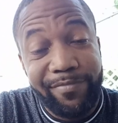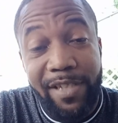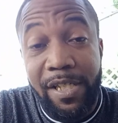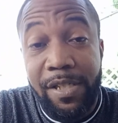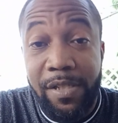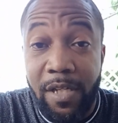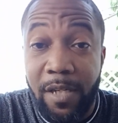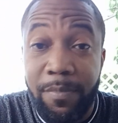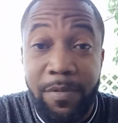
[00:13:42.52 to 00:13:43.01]

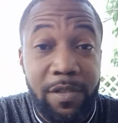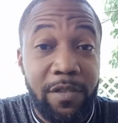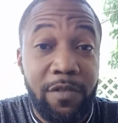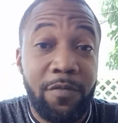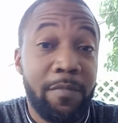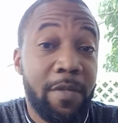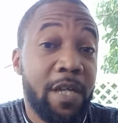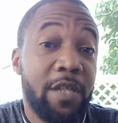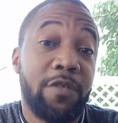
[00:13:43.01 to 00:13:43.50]
it's up to
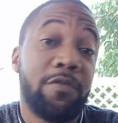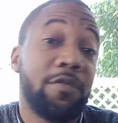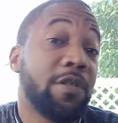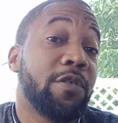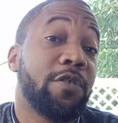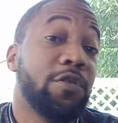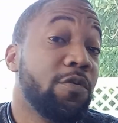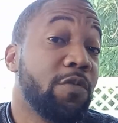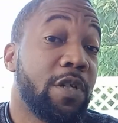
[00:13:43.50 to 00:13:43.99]
you, man. You
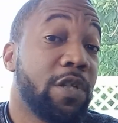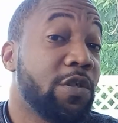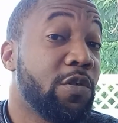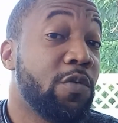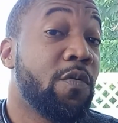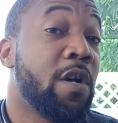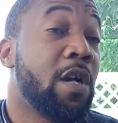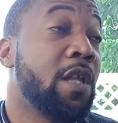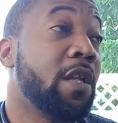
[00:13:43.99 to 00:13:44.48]
could
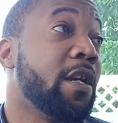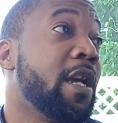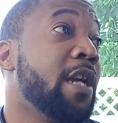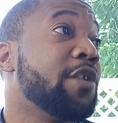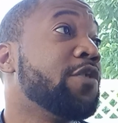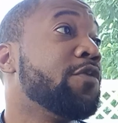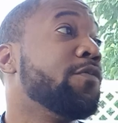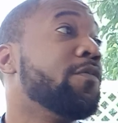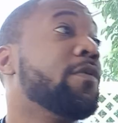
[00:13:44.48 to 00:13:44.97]
do all of
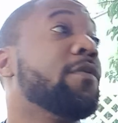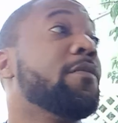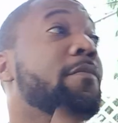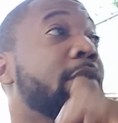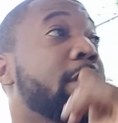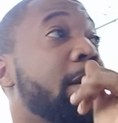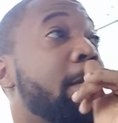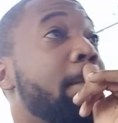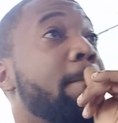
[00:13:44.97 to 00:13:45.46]
that you
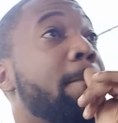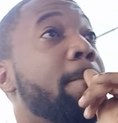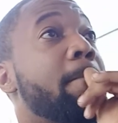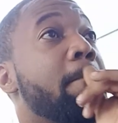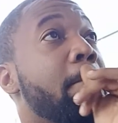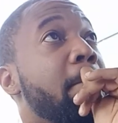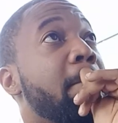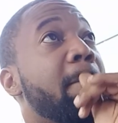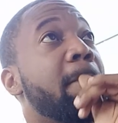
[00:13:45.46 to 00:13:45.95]
want, but
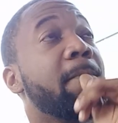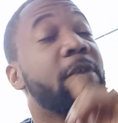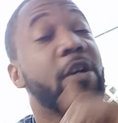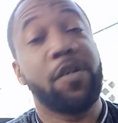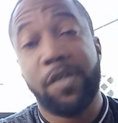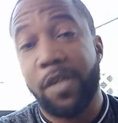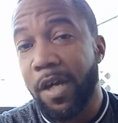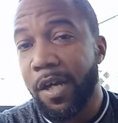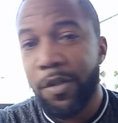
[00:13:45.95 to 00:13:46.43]

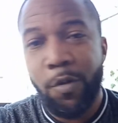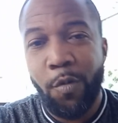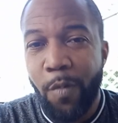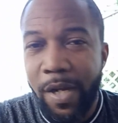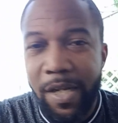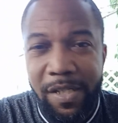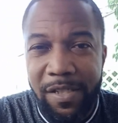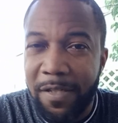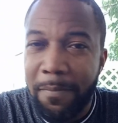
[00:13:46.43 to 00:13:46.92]
there's other
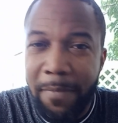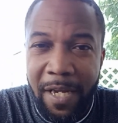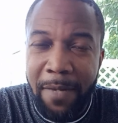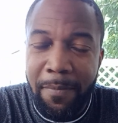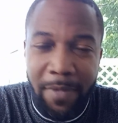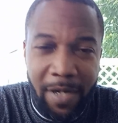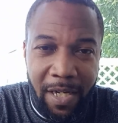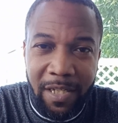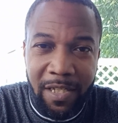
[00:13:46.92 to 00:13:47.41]
ways to
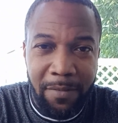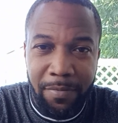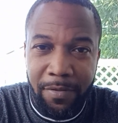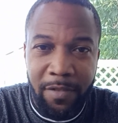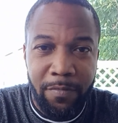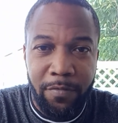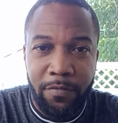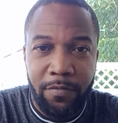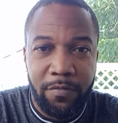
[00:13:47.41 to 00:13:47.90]
make money,
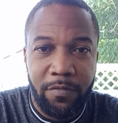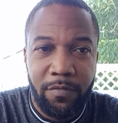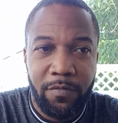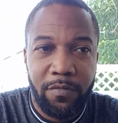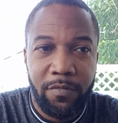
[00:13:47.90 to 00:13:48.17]
people.